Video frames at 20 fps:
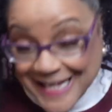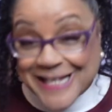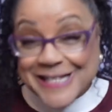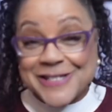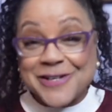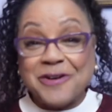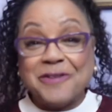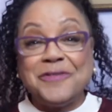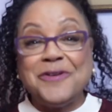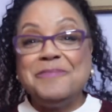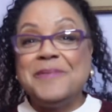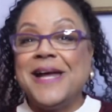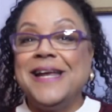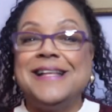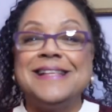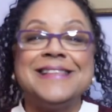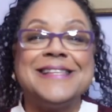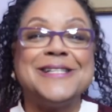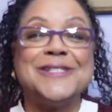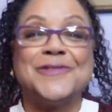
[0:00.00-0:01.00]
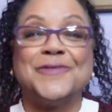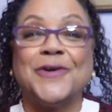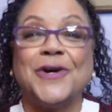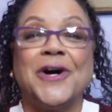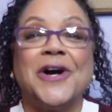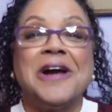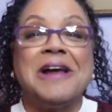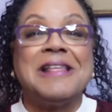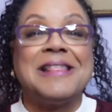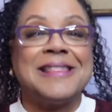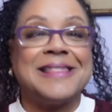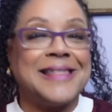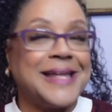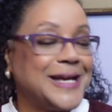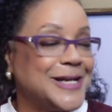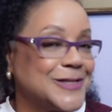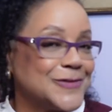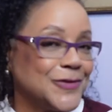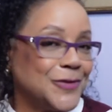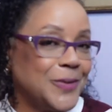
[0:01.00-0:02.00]
So if you made it this far,
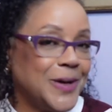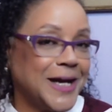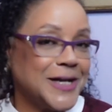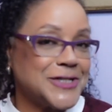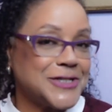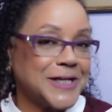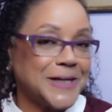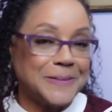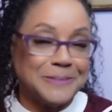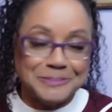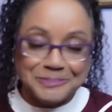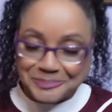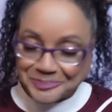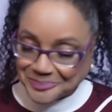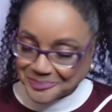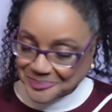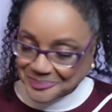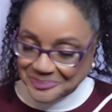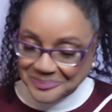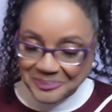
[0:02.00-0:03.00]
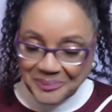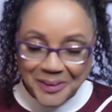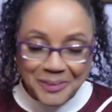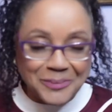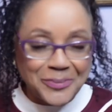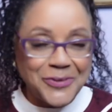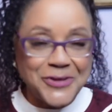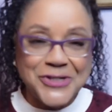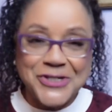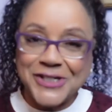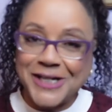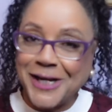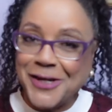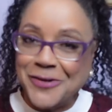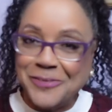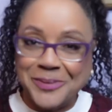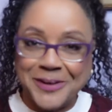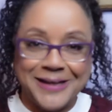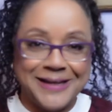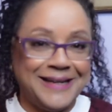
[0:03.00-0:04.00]
thanks for watching. Appreciate
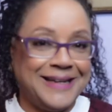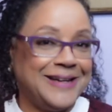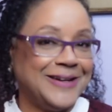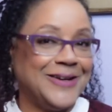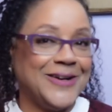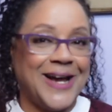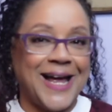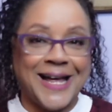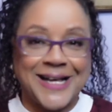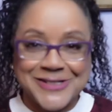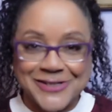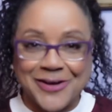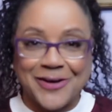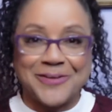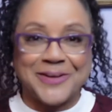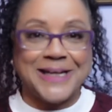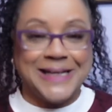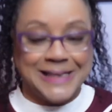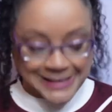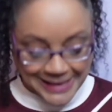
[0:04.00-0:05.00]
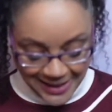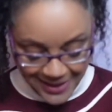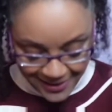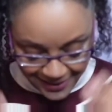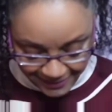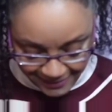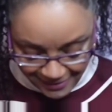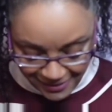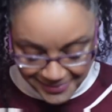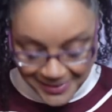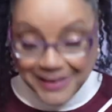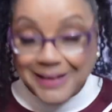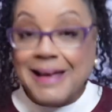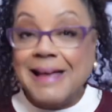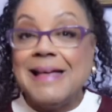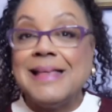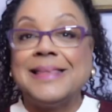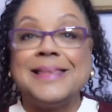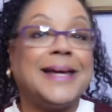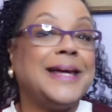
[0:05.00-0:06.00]
you being here as always. Carmen,
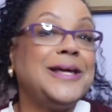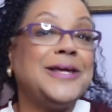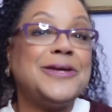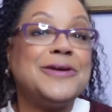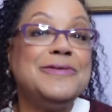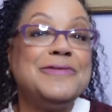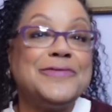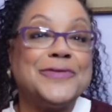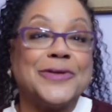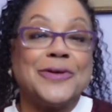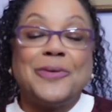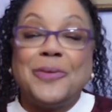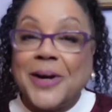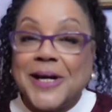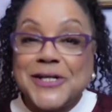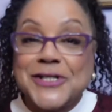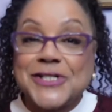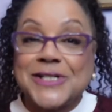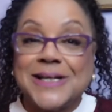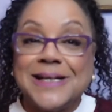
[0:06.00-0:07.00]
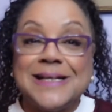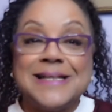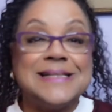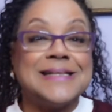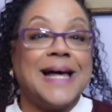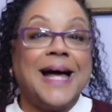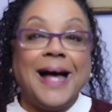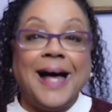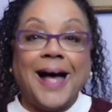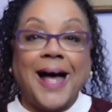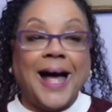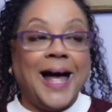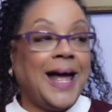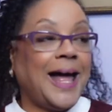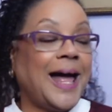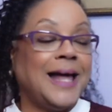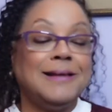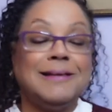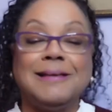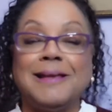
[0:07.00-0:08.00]
thank you for the questions.
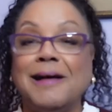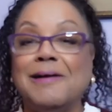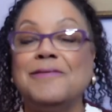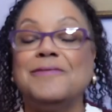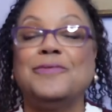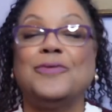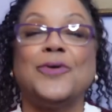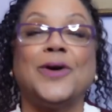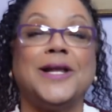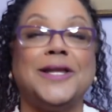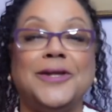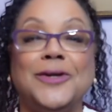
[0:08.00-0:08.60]
I love when